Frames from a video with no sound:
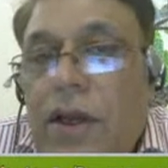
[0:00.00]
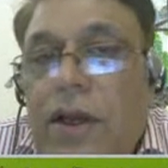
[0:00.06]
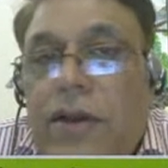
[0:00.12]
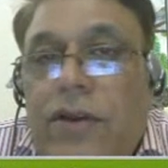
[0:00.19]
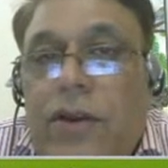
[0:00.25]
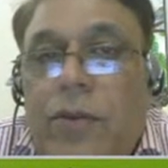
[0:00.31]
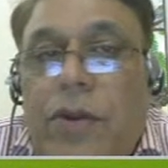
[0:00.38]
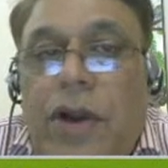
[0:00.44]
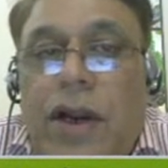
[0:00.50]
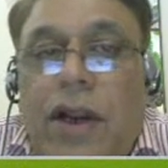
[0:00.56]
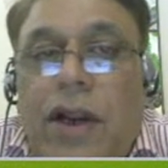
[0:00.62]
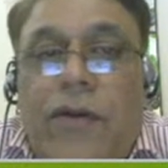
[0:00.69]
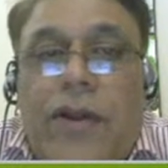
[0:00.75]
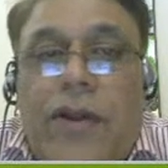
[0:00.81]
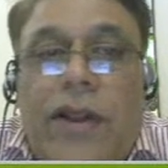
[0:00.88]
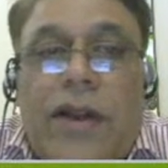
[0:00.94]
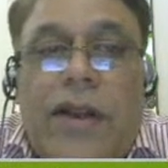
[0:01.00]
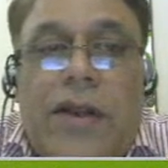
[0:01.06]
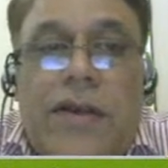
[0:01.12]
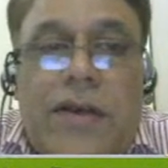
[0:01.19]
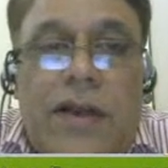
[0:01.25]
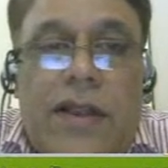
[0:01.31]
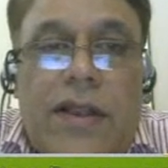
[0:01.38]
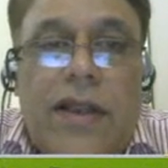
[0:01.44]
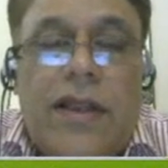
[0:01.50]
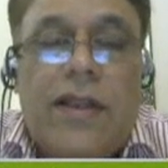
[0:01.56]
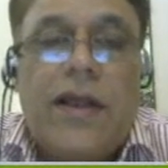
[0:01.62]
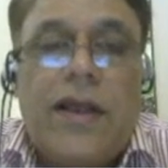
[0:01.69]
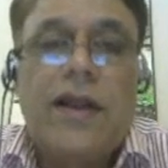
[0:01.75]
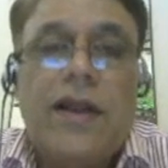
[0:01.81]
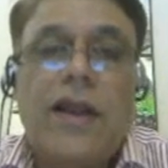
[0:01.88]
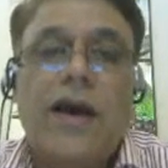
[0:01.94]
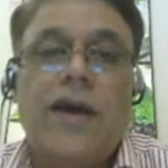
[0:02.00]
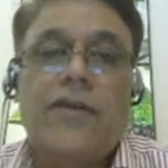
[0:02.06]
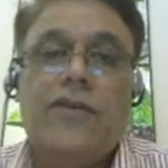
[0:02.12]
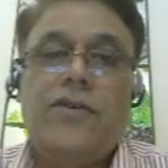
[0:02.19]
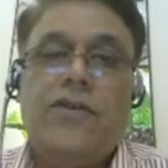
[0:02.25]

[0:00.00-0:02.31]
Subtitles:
Similarly, when the teachers are in the class,